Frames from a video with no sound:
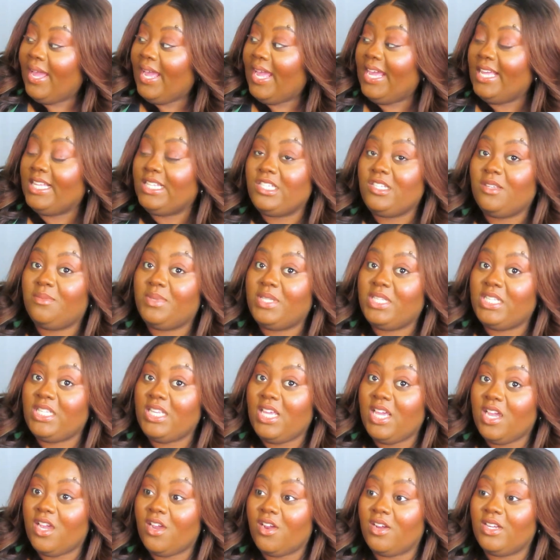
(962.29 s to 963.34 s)
and some
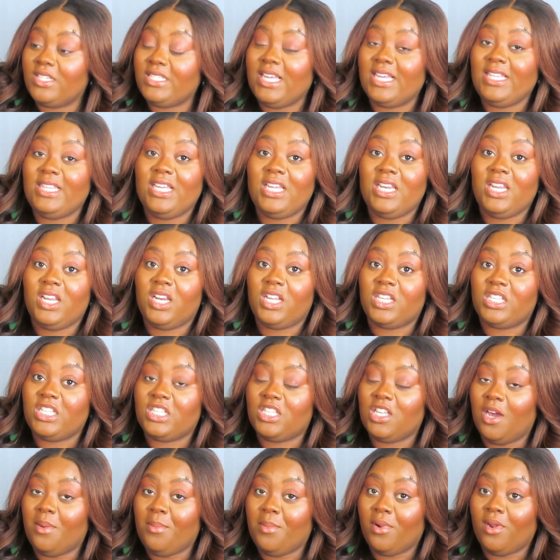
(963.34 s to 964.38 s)
sneakers. And then in the
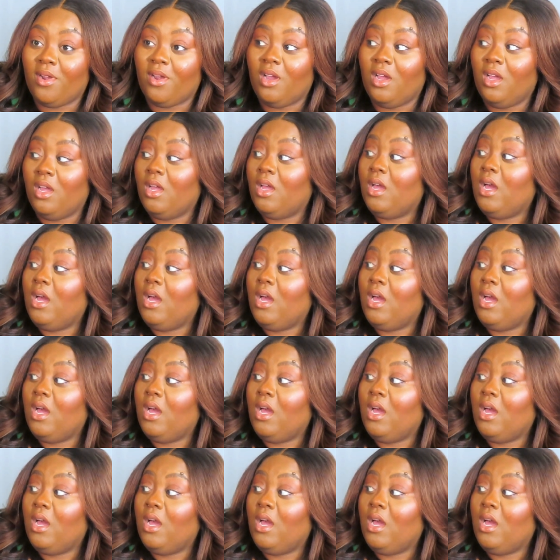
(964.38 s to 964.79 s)
summer,